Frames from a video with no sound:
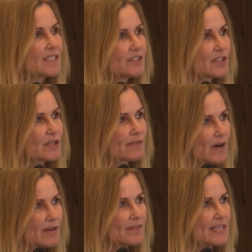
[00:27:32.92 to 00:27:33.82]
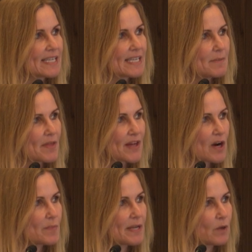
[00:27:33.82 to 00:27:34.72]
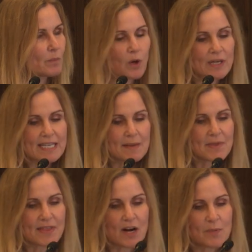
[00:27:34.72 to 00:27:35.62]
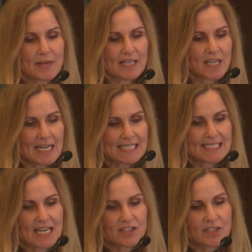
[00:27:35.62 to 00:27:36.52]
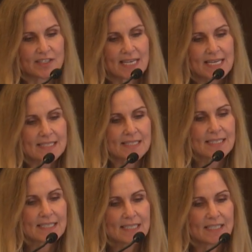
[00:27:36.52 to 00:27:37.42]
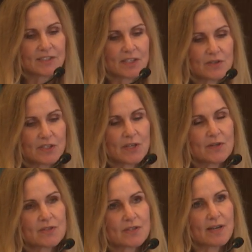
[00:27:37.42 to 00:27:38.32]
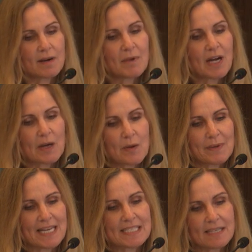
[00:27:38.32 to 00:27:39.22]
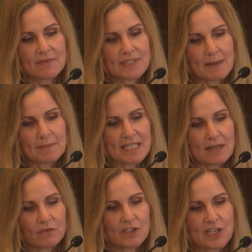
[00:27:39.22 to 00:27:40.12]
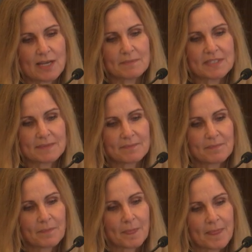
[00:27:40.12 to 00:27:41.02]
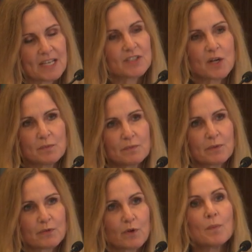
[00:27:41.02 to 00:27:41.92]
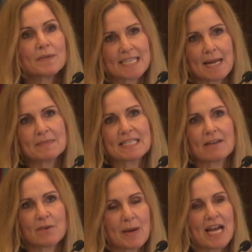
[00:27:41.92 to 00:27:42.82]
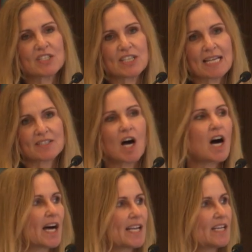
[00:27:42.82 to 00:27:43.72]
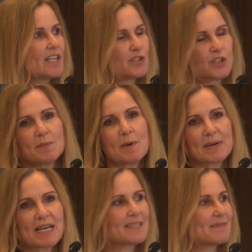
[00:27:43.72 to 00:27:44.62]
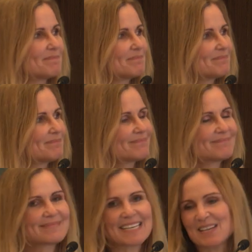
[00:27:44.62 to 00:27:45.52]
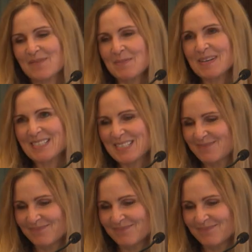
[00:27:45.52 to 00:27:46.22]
Don't give IV chemotherapy or polychemotherapy in early stage disease. And don't use myeloablative stem cell regimes. And don't perform a stem cell if a patient has a high tumour burden. Thank you very much.